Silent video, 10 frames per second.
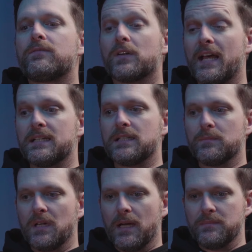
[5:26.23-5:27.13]
forget
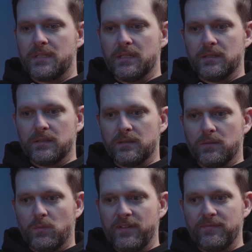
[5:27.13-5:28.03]
sometimes that
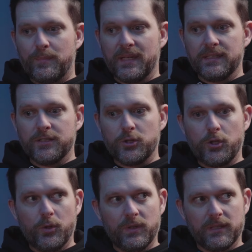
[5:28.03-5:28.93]
we've been
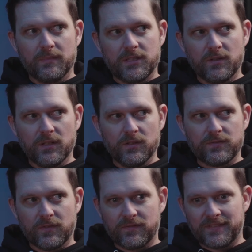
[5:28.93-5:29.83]
tuning materials
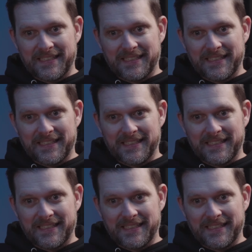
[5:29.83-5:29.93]
for